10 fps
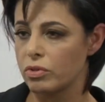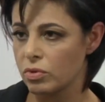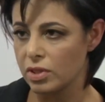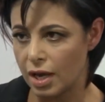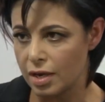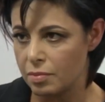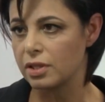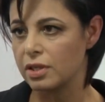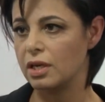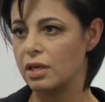the
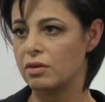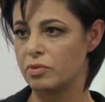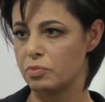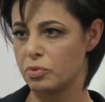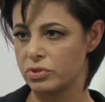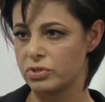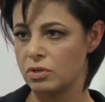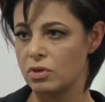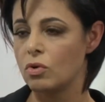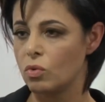reliability of a
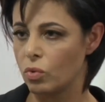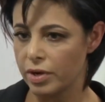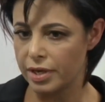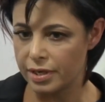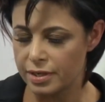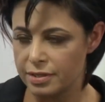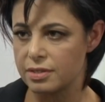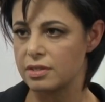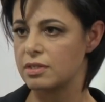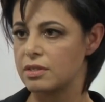person or
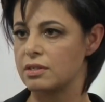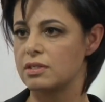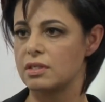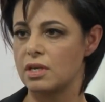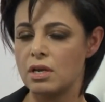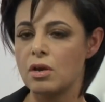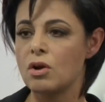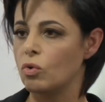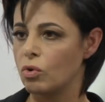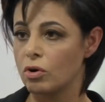inconsistency
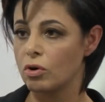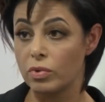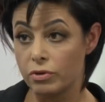or what